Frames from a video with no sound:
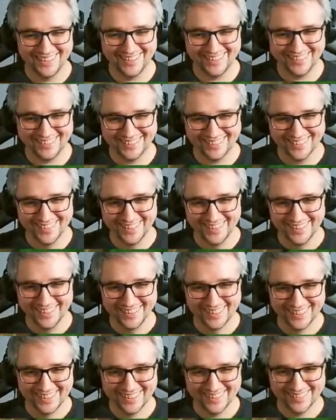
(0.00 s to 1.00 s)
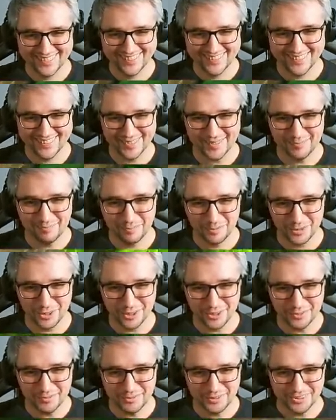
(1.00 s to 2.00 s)
this. Because uh,
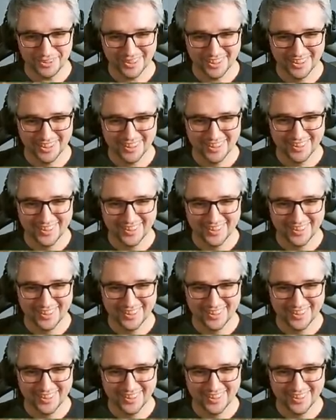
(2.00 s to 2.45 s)
boy, oh boy.